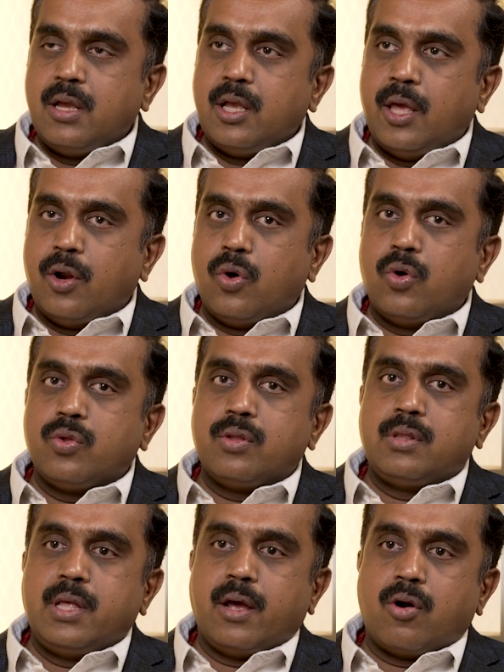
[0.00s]

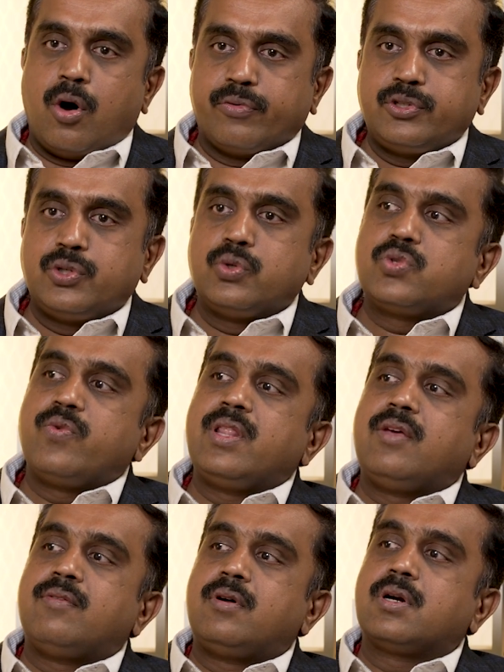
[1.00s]
their offshoots when
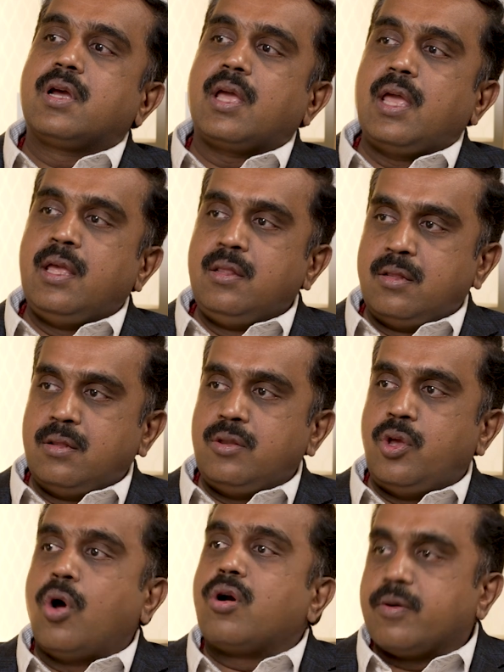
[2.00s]
they work in
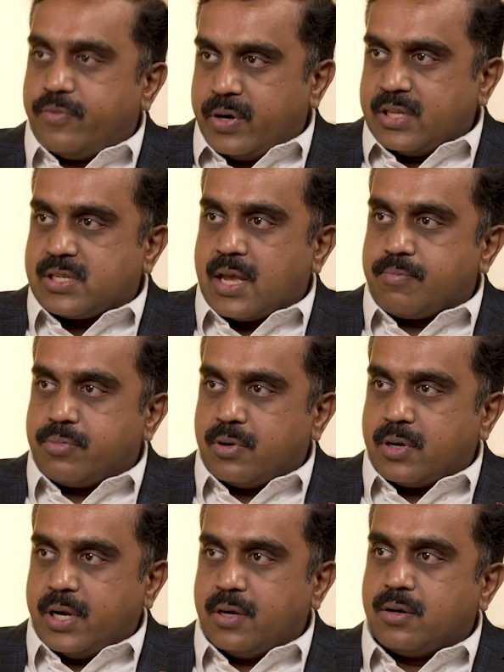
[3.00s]
Europe, for example,
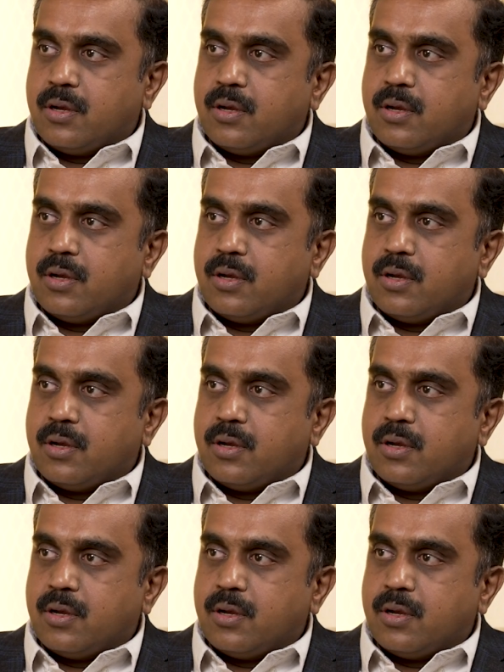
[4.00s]
right?